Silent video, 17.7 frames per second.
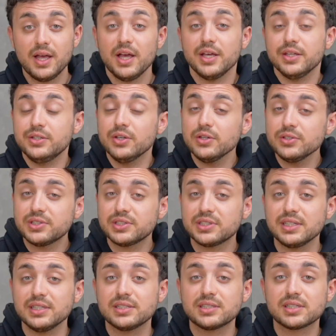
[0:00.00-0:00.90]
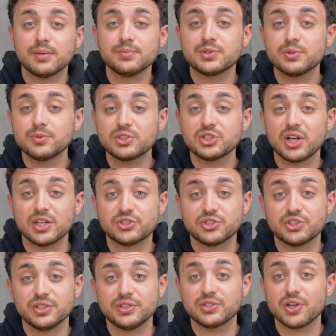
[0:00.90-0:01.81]
You'll see some
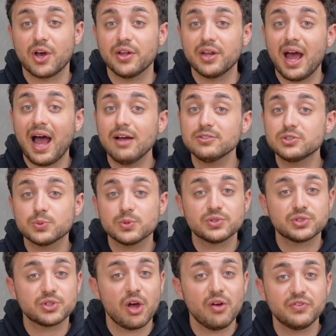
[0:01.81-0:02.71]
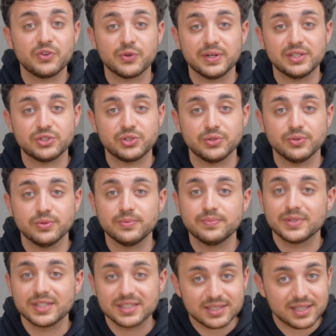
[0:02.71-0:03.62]
suggestions on how to resolve your issue.
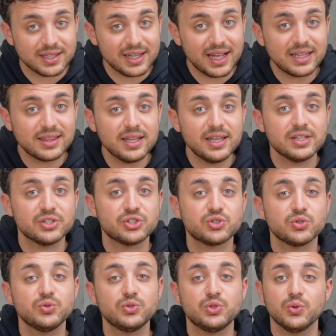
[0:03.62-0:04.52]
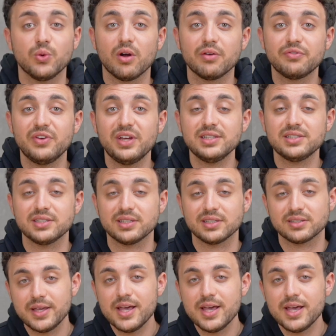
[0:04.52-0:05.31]
Select the issue you are facing.